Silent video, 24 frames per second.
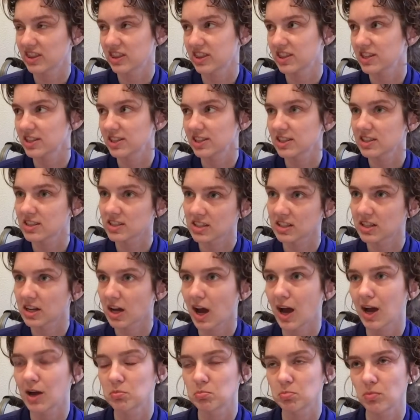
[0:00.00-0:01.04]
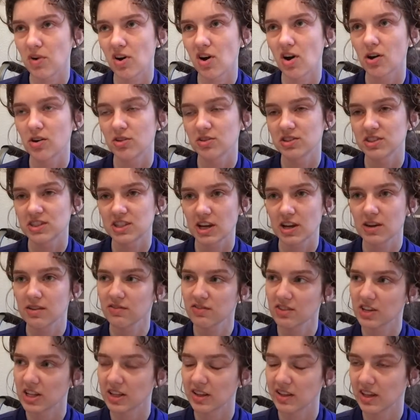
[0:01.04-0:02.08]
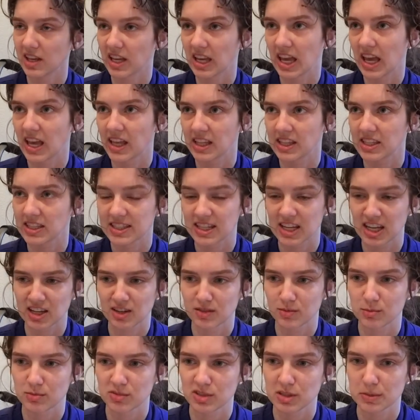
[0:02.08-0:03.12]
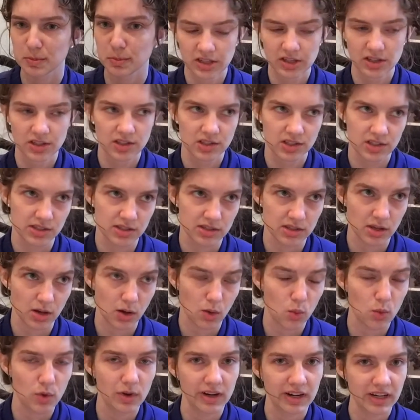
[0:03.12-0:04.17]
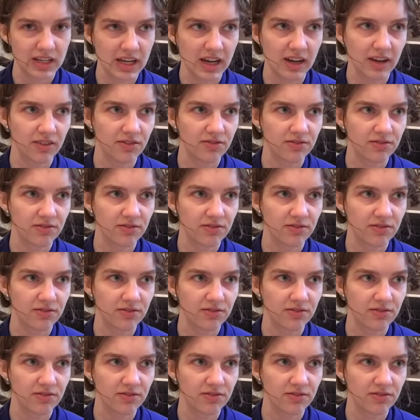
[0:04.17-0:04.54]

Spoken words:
this time I'll definitely get stamps. So when I